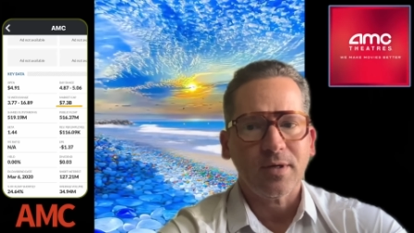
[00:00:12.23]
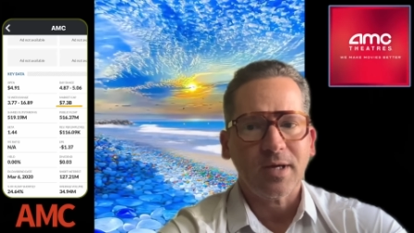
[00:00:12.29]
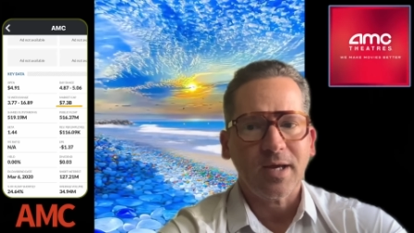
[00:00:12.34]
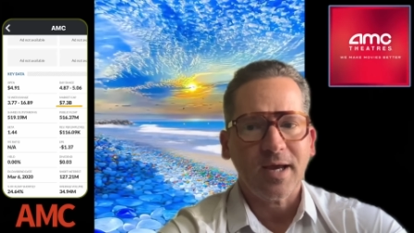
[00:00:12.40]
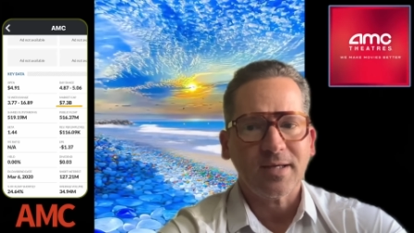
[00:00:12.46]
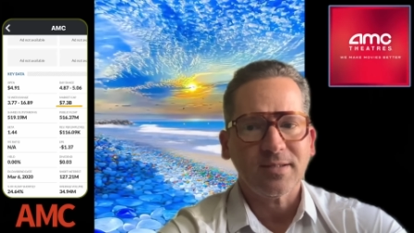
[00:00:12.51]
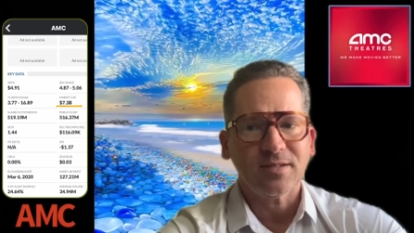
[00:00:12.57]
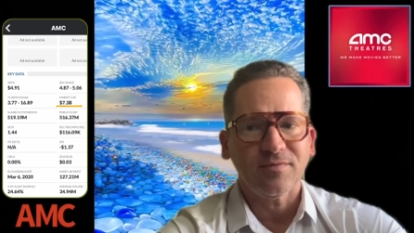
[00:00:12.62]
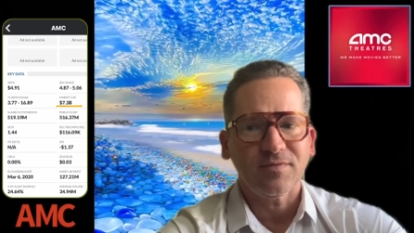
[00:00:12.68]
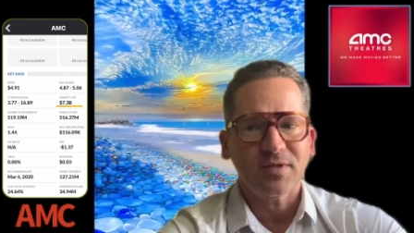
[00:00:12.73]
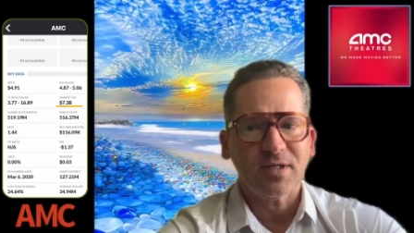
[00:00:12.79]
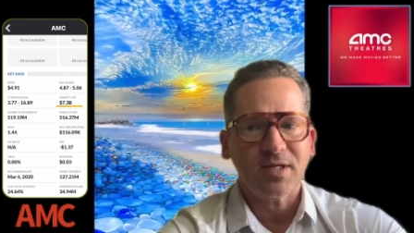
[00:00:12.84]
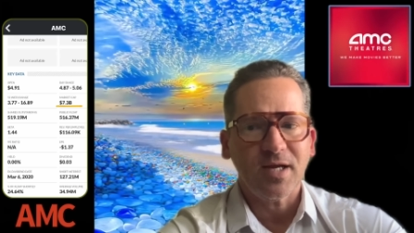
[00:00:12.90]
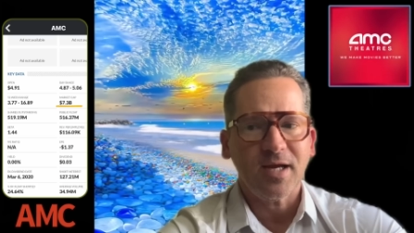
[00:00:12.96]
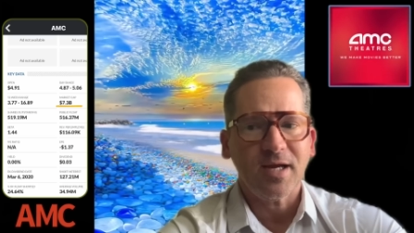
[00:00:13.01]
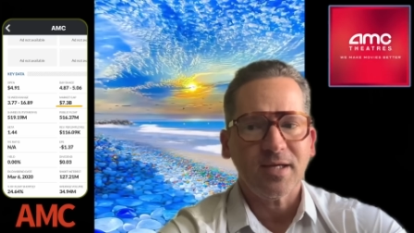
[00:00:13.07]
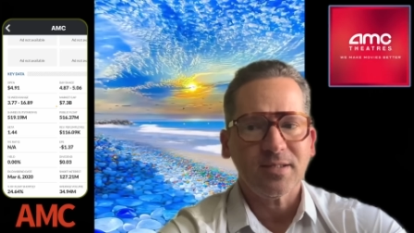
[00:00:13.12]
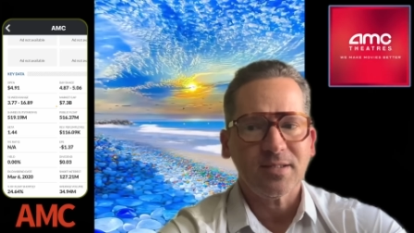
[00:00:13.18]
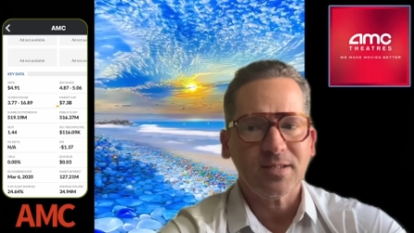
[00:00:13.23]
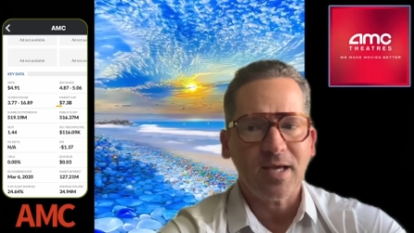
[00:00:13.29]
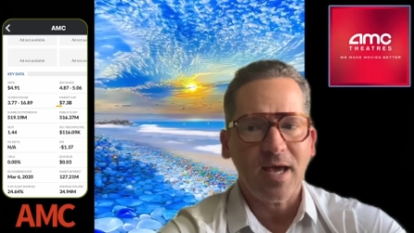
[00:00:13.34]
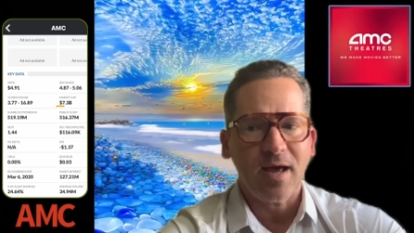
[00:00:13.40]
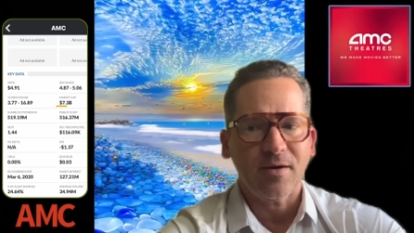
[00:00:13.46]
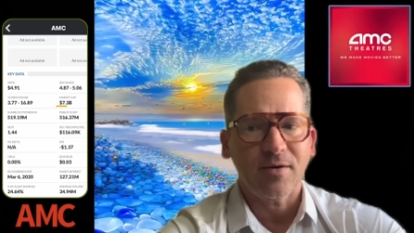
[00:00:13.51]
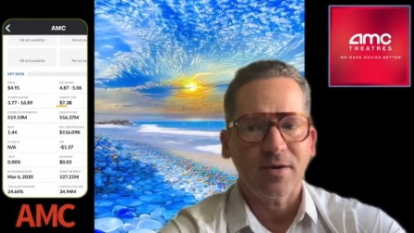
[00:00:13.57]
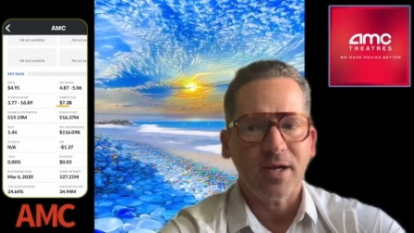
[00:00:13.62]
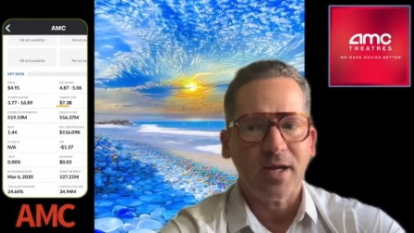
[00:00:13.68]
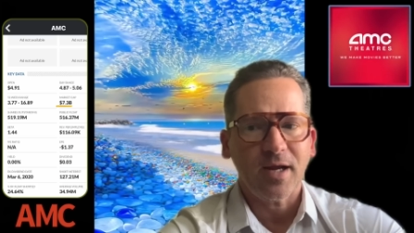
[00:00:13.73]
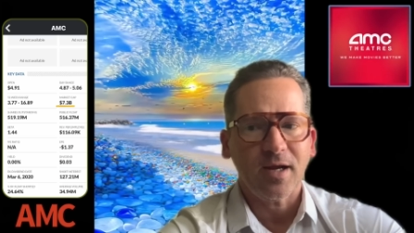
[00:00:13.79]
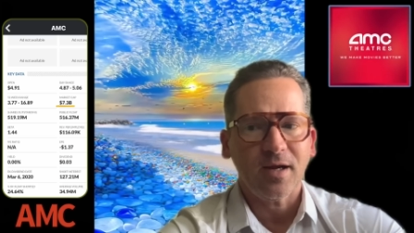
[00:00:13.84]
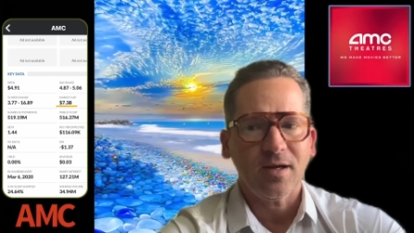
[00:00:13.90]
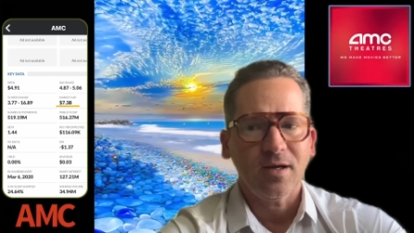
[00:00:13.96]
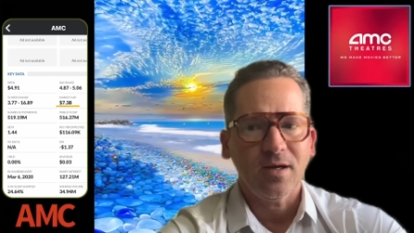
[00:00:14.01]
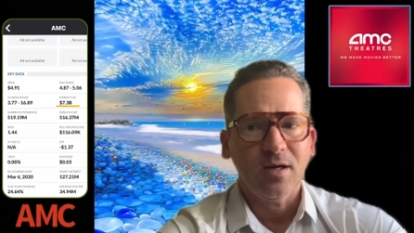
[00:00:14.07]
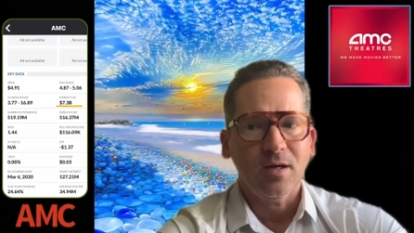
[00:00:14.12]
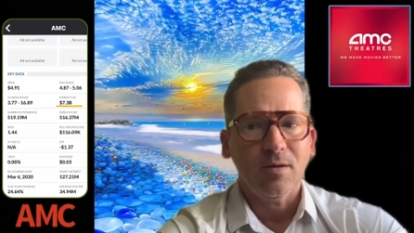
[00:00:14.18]
as of today,
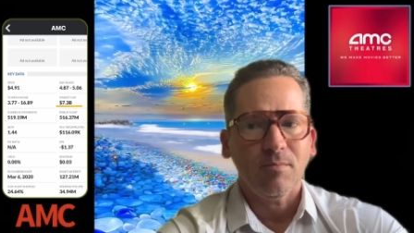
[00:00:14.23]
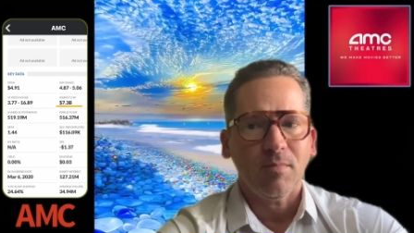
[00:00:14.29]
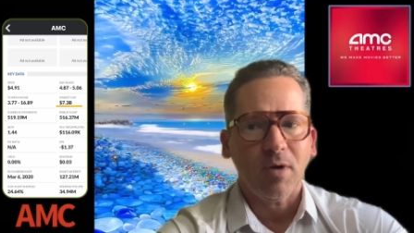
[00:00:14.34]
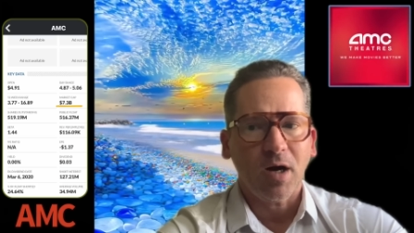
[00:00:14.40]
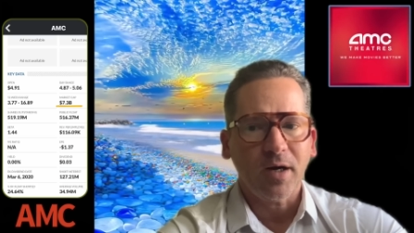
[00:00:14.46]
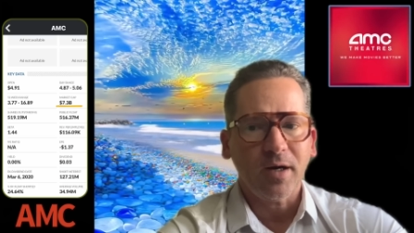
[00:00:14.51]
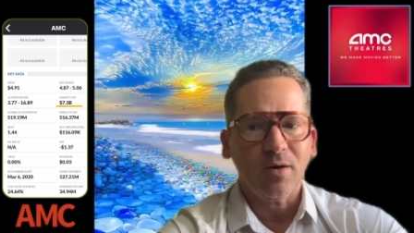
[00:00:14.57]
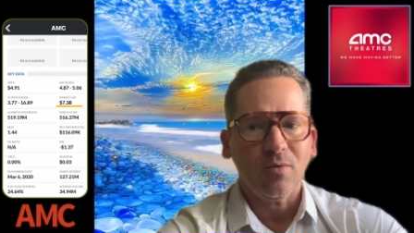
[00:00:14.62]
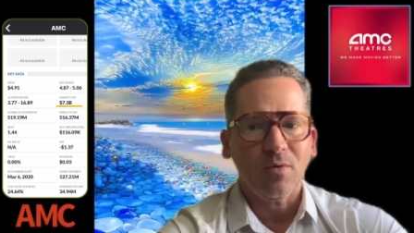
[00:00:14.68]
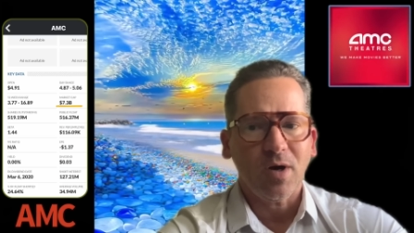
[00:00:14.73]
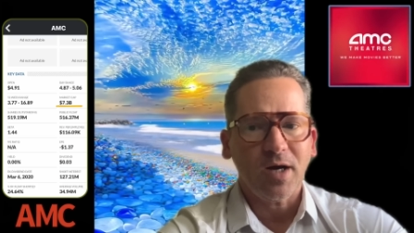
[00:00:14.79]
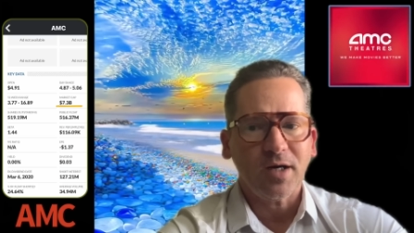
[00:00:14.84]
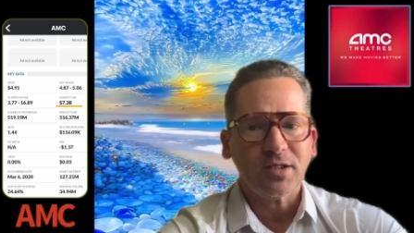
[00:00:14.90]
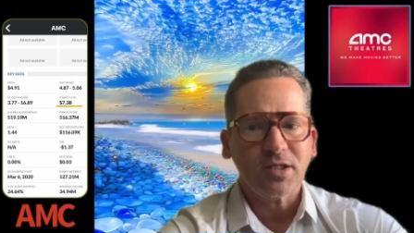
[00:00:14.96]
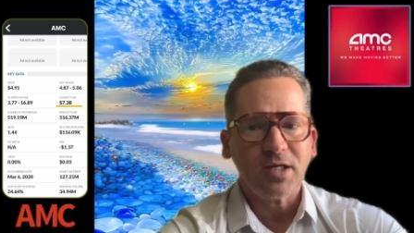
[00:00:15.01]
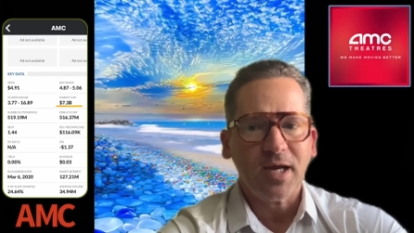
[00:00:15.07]
Saturday, Market Watch